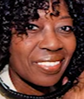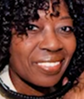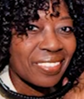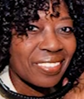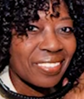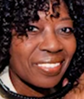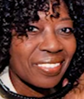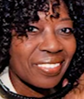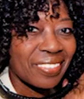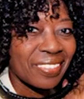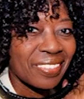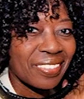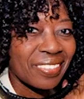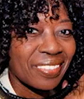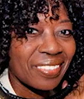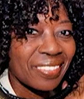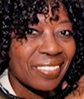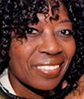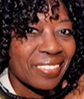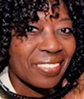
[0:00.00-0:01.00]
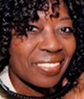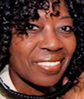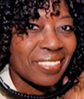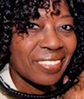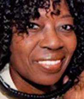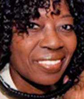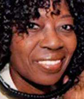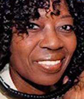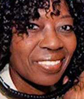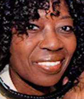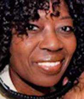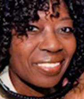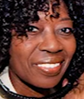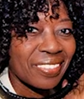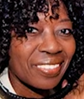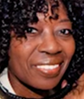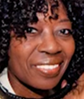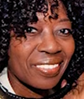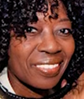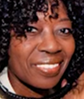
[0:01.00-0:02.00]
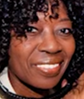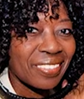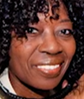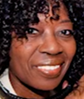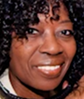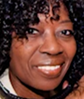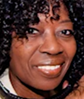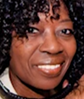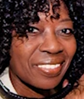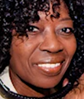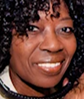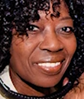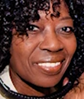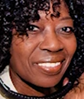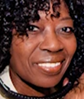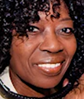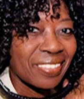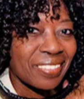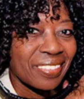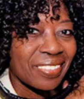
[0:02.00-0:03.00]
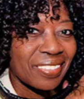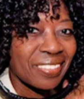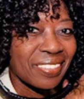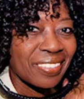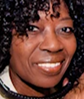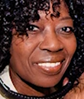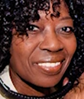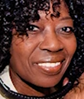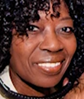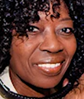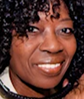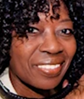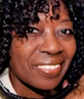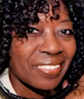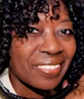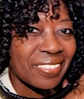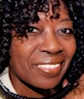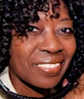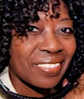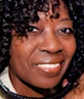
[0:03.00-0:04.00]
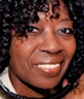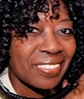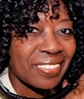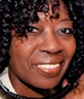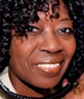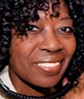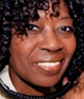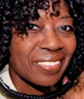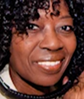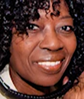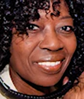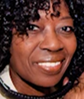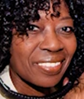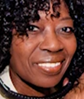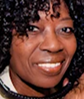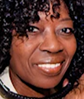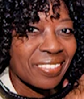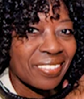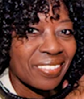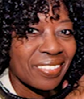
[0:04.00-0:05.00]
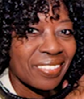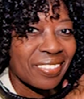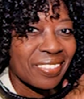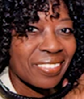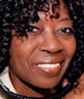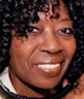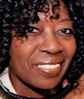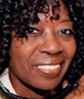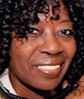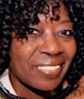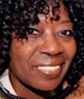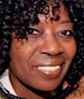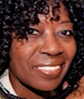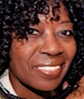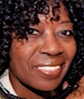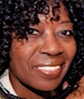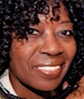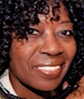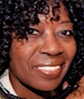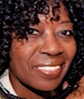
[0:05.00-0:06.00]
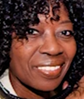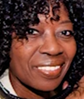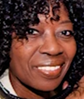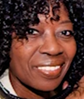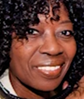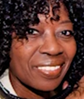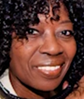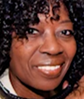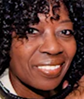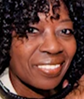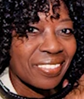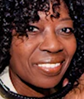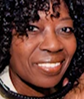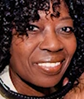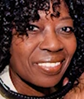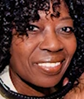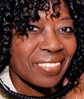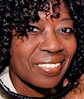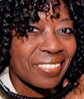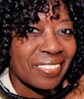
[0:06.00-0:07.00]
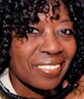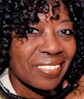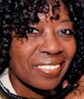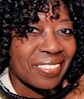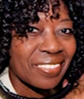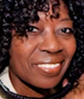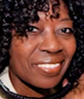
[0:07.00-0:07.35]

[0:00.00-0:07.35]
(silent)